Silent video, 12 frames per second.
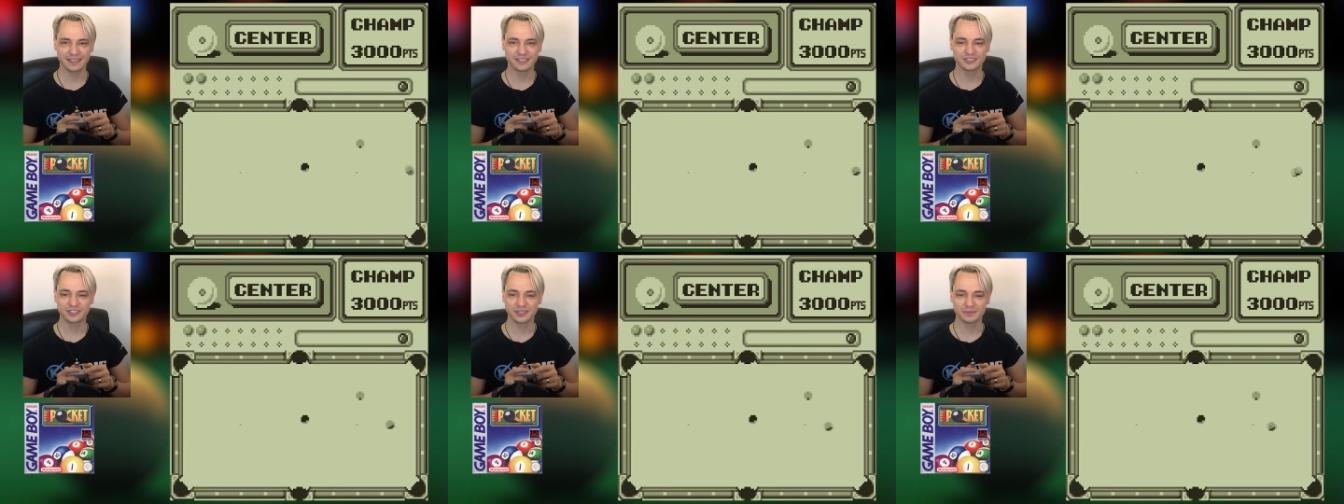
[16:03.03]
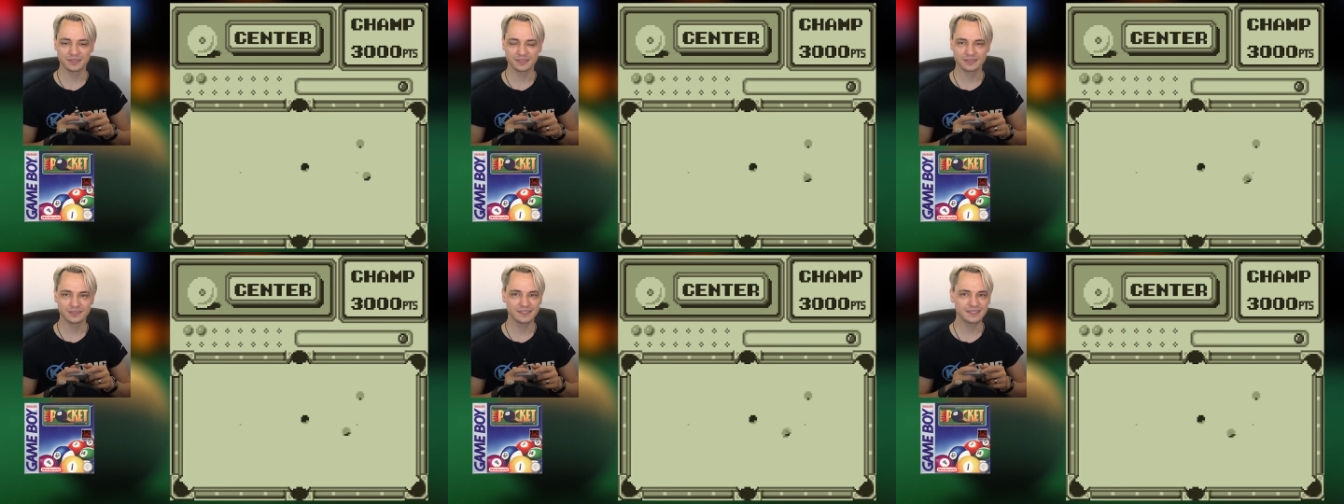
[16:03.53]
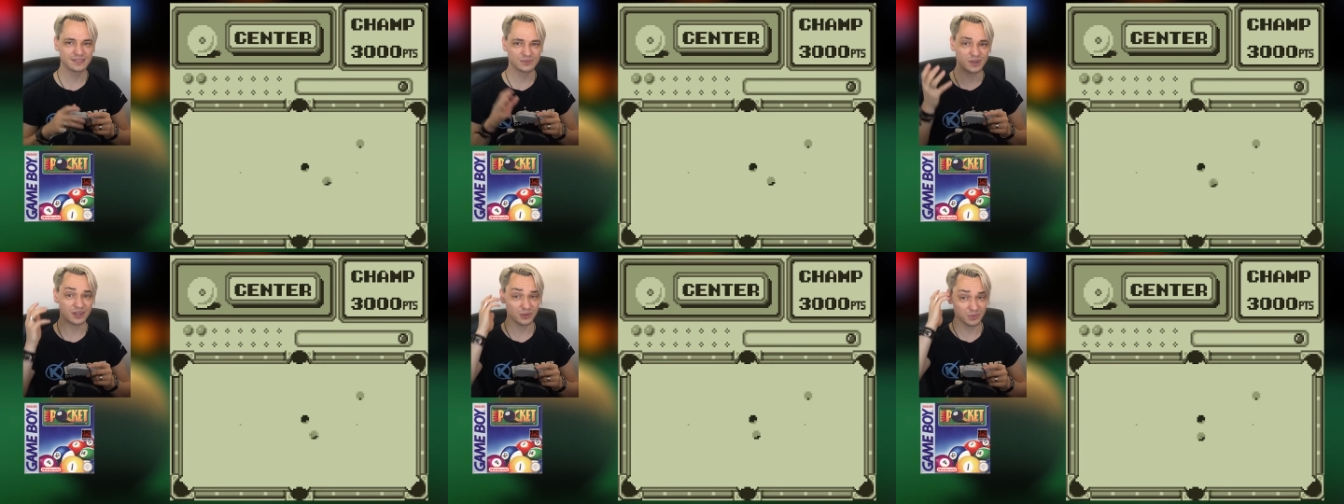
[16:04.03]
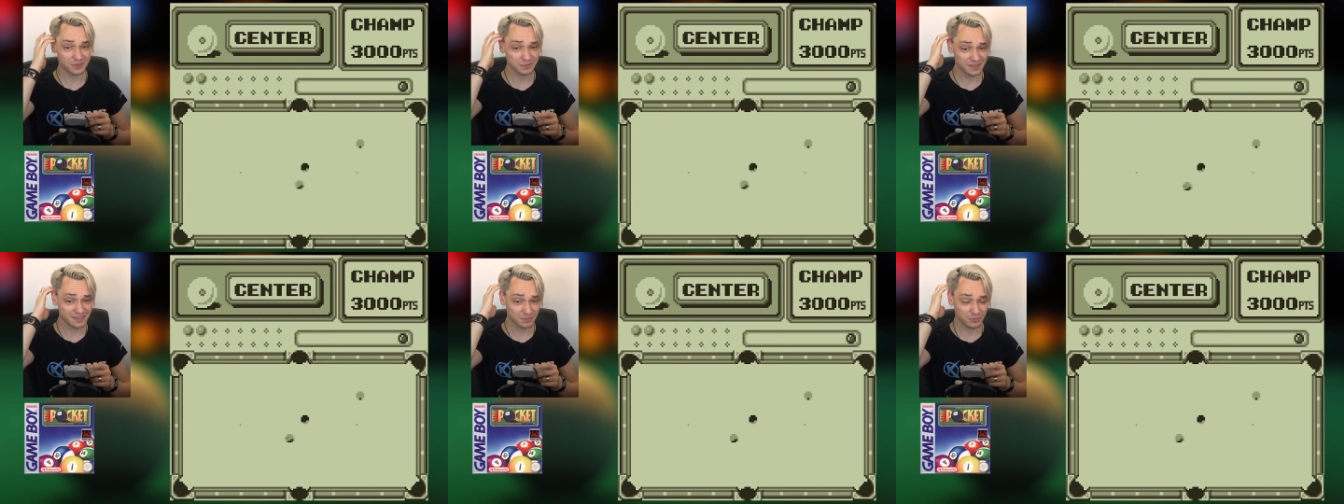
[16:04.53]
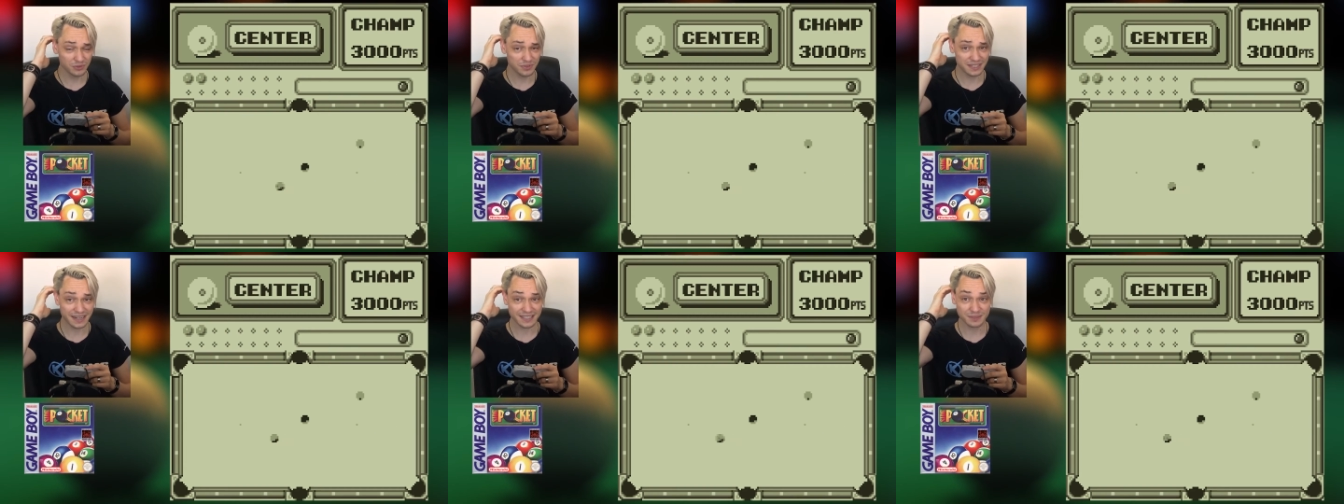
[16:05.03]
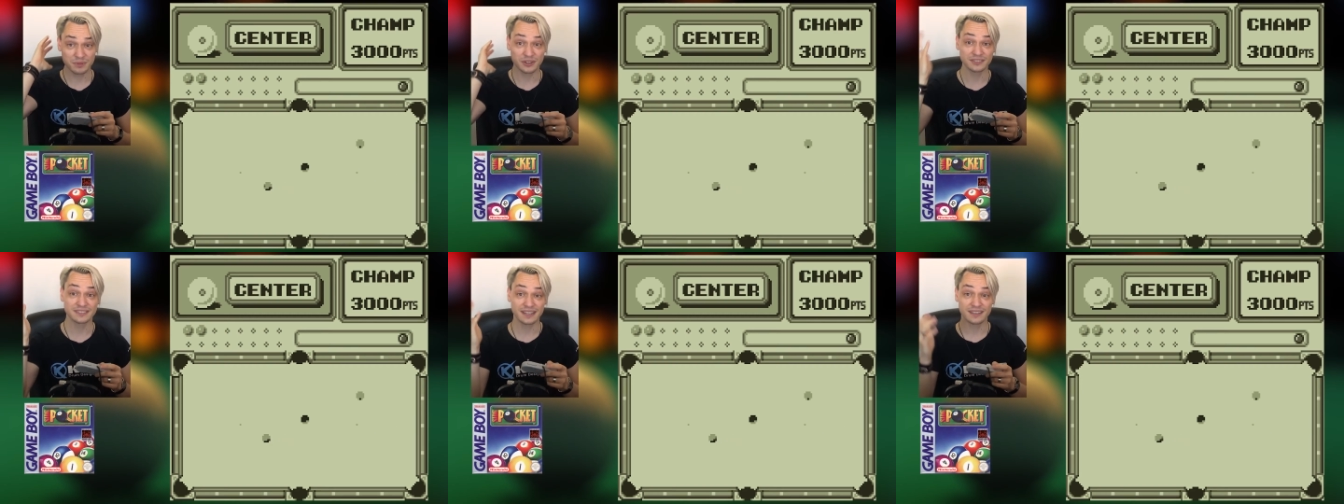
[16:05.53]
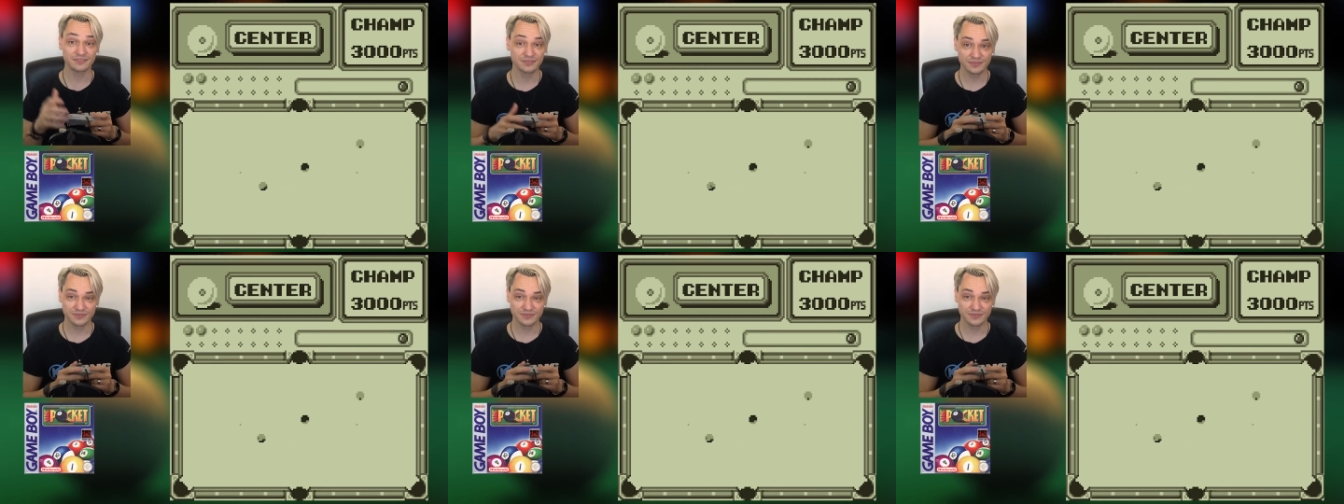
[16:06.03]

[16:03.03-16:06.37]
in German. So this is why I always mess up movie titles, because they have